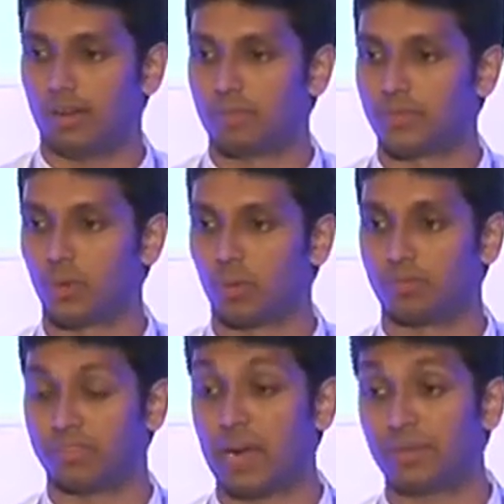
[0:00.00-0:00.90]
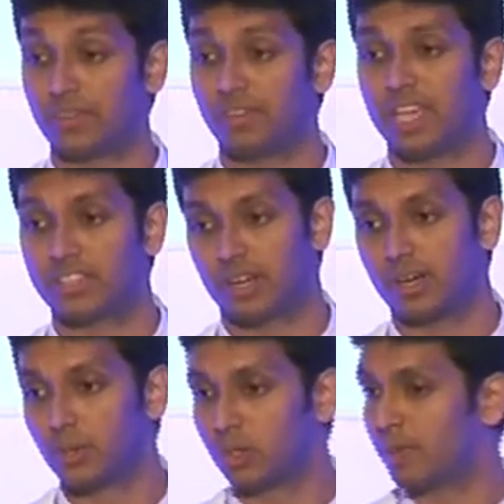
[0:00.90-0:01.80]
So that was it for the
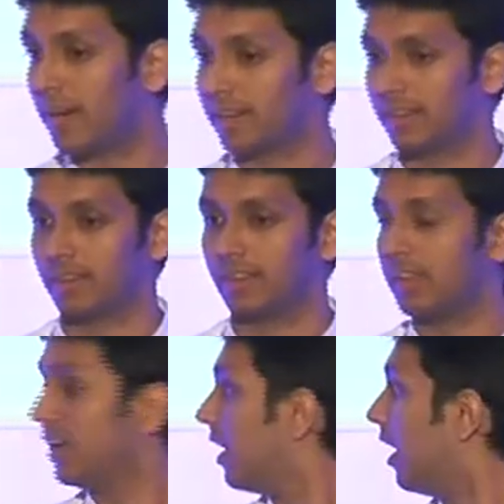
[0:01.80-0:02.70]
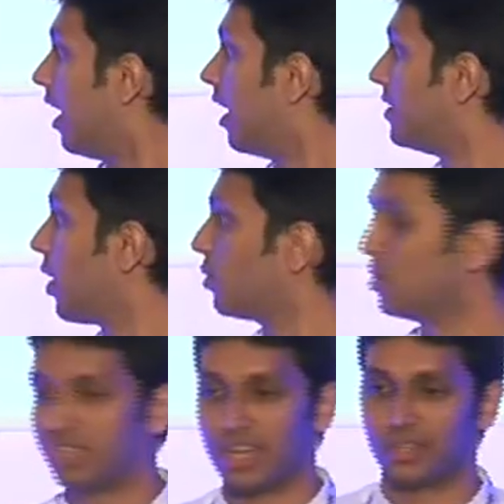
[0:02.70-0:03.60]
external tools part. Now
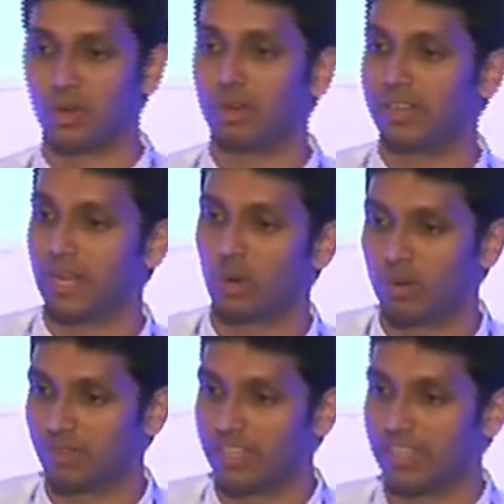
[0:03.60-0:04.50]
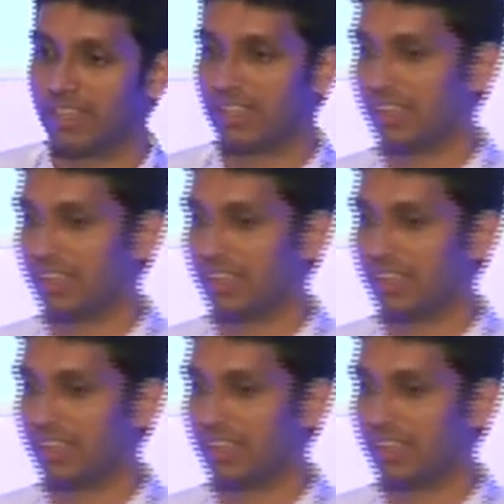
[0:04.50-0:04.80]
Gulsher is going to take over for the